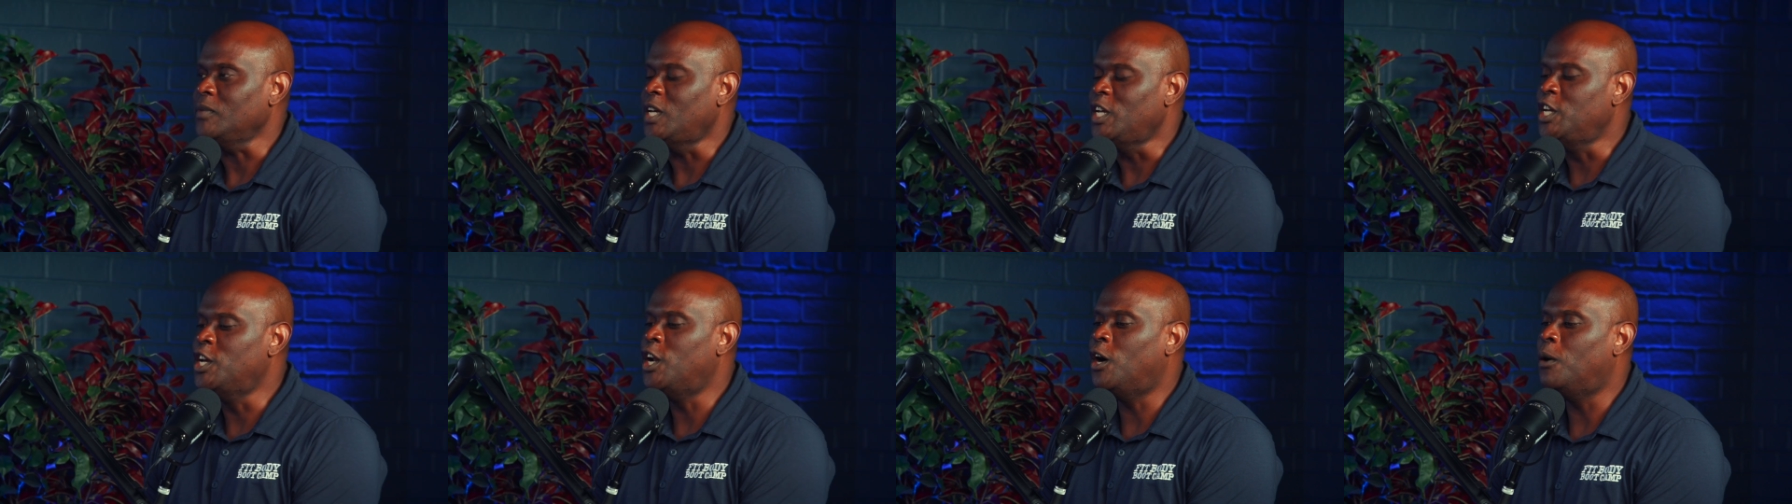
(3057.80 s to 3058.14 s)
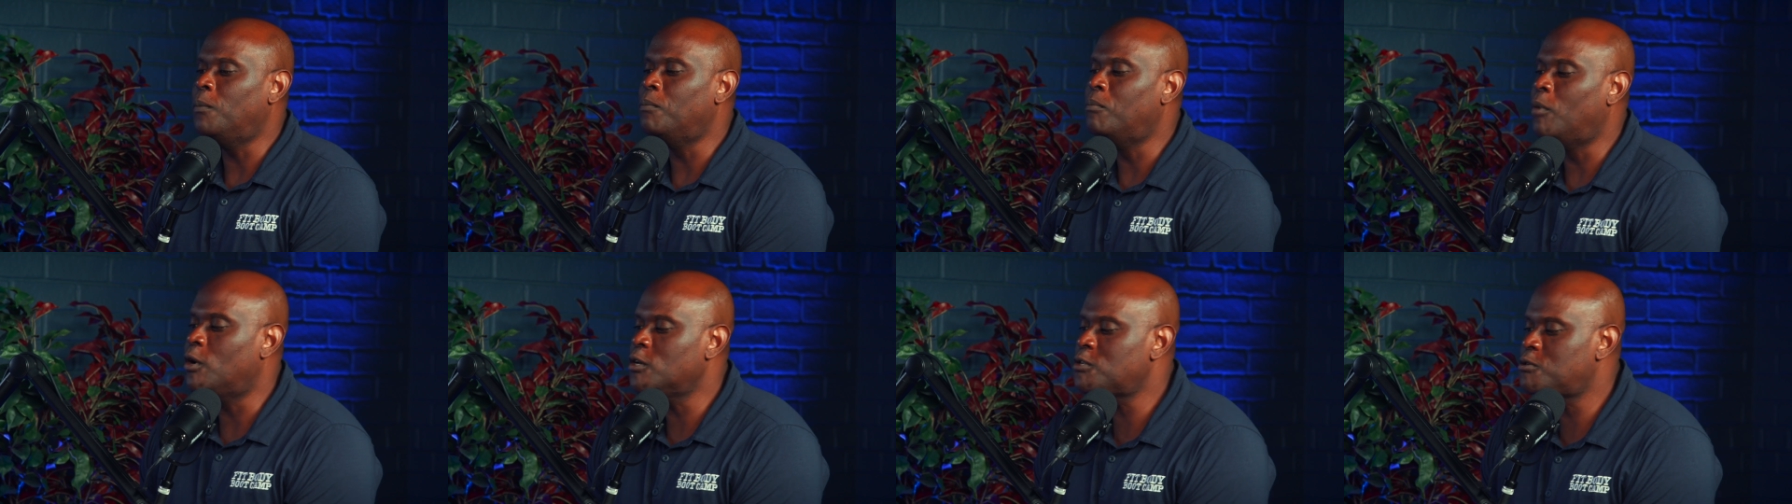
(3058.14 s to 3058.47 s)
you know,
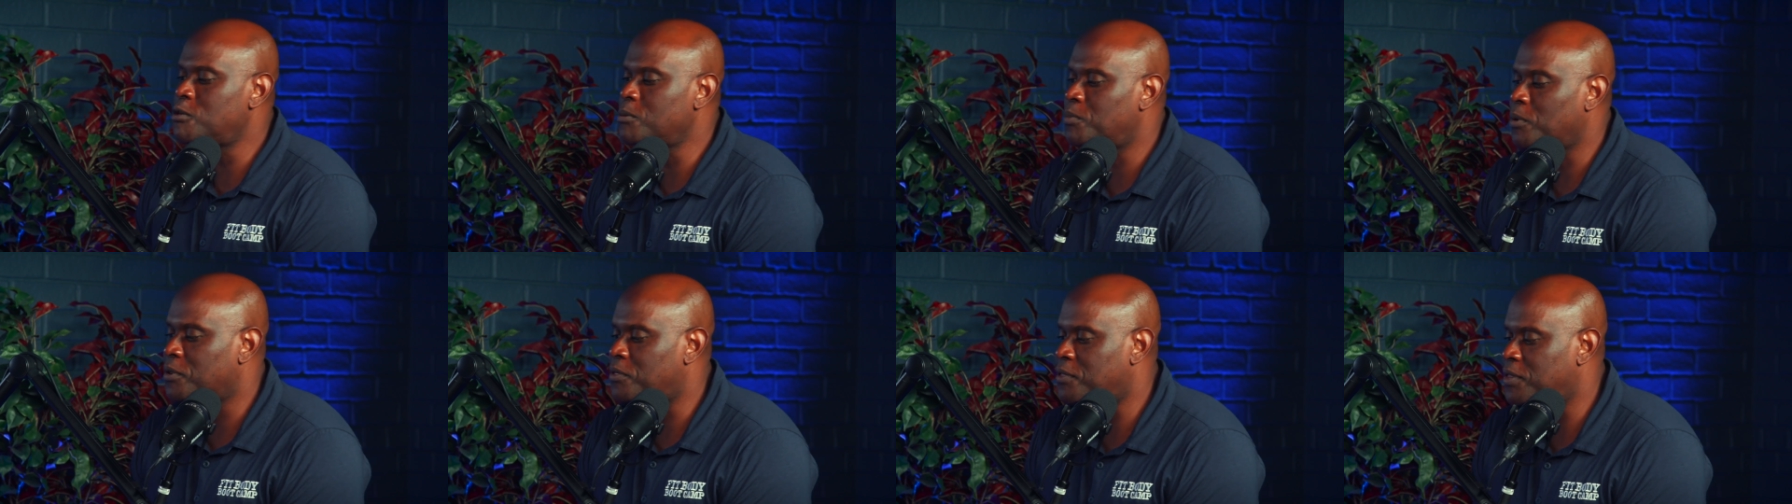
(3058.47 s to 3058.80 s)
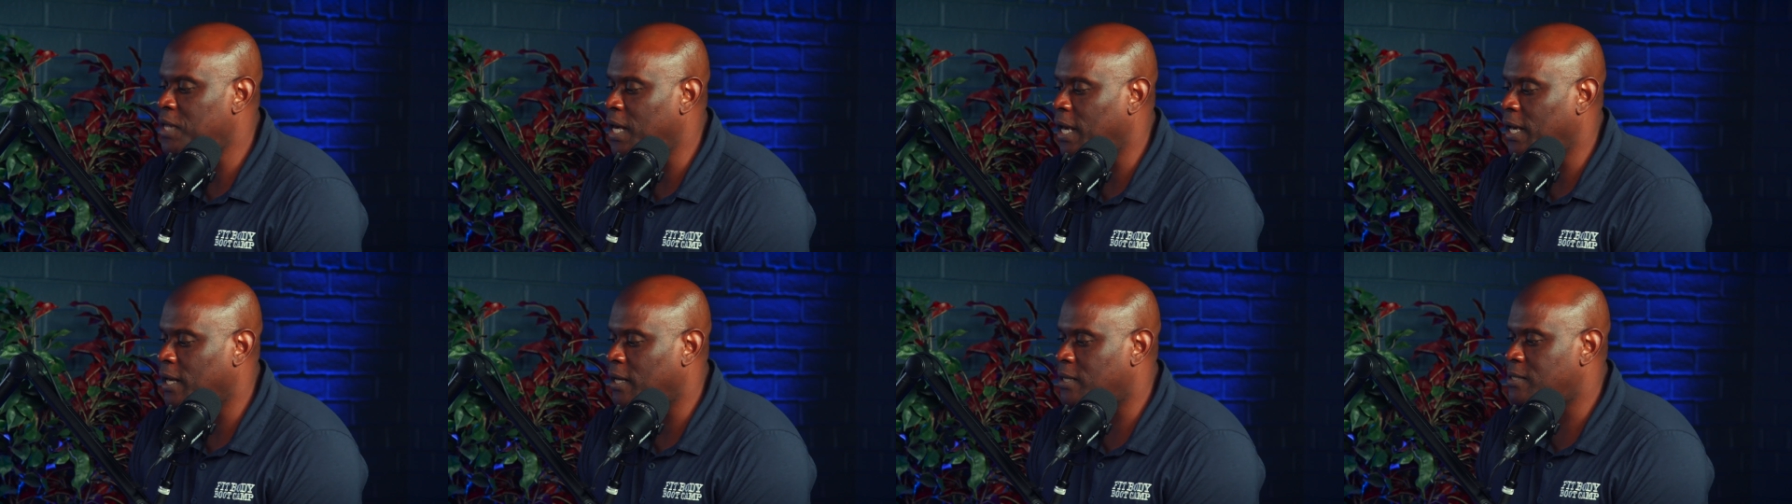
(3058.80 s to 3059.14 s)
most people
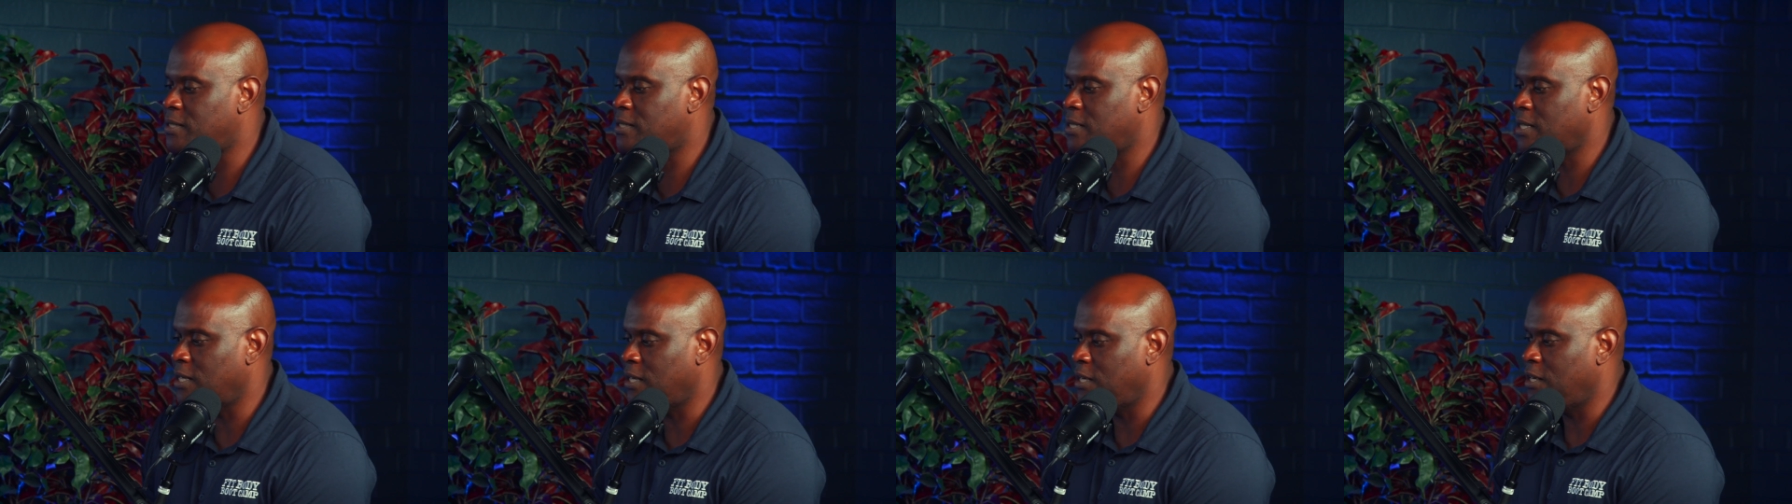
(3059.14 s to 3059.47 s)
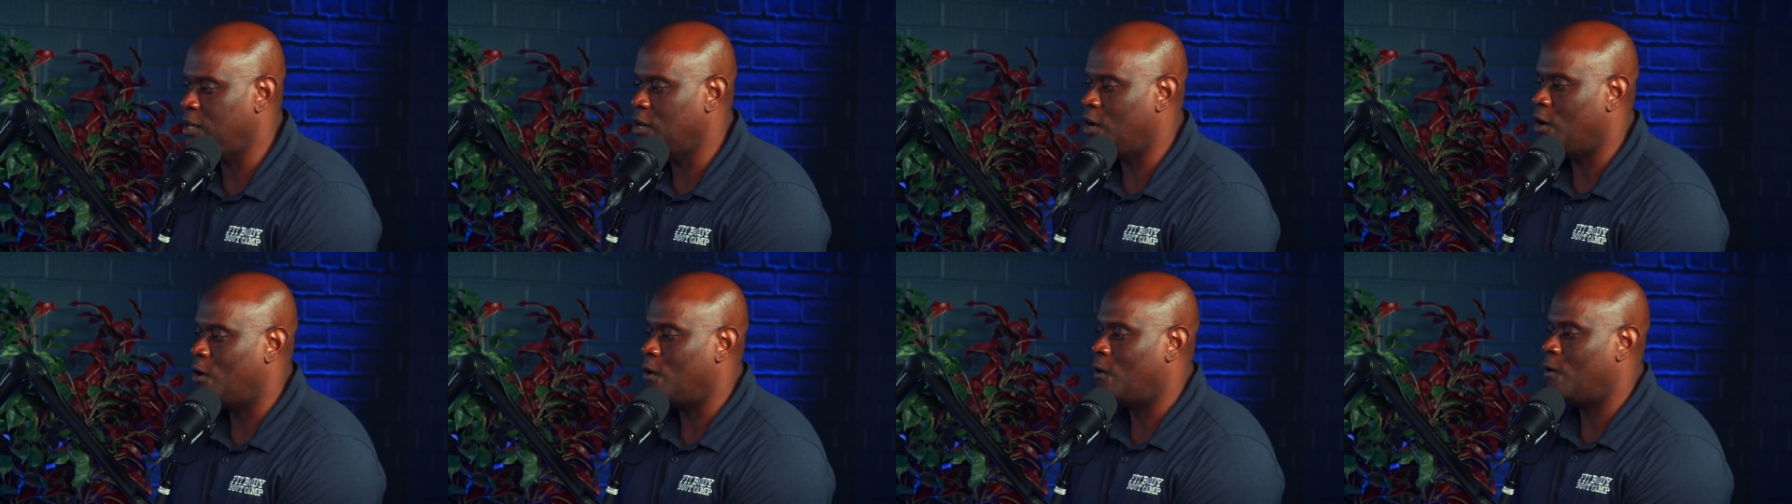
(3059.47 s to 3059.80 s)
think
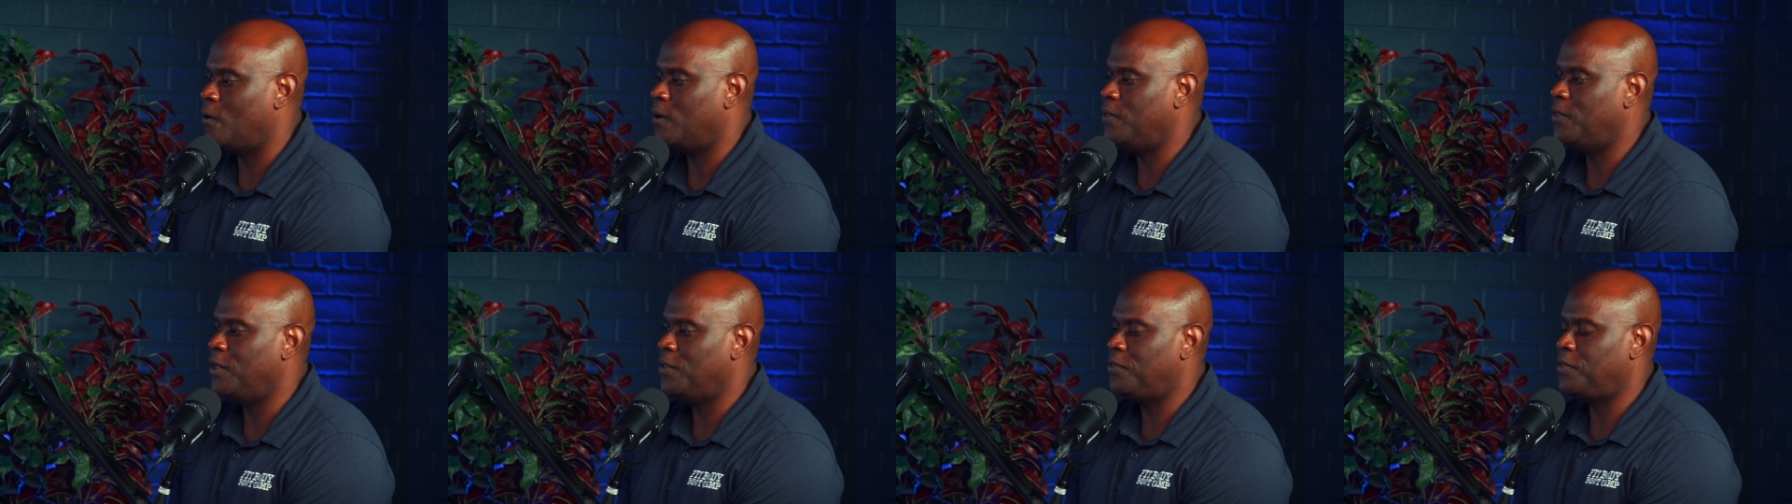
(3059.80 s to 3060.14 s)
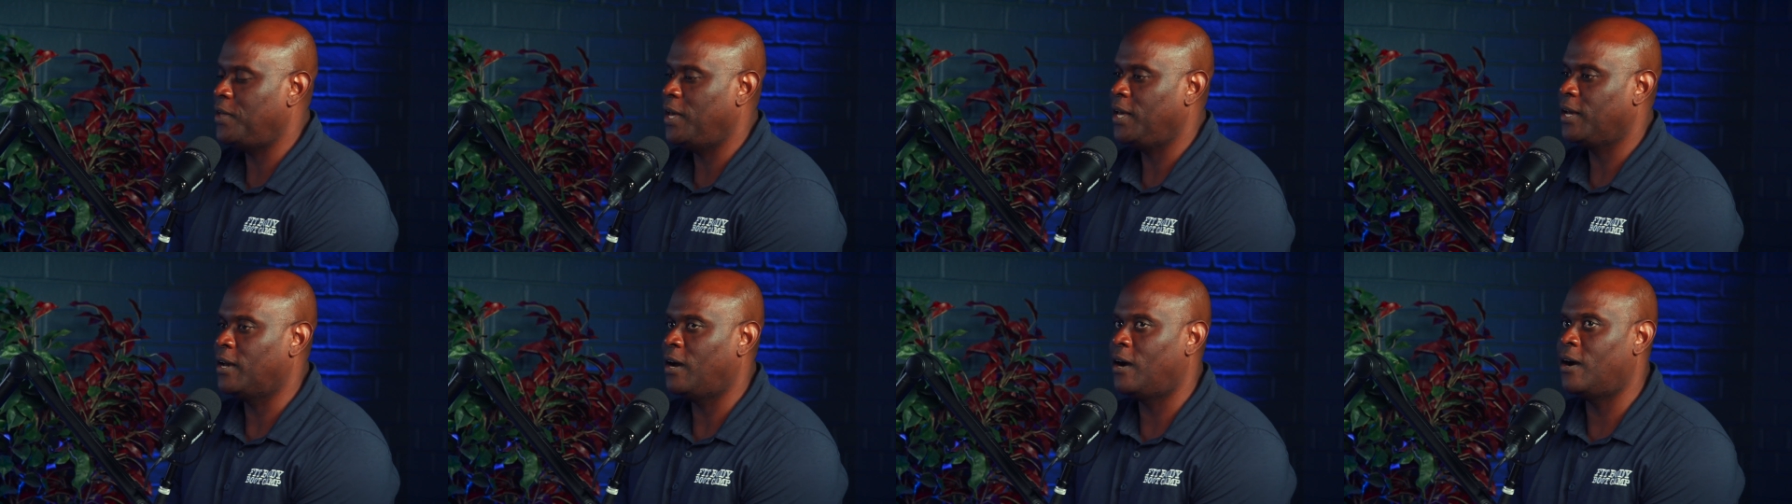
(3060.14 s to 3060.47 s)
CEO and they think,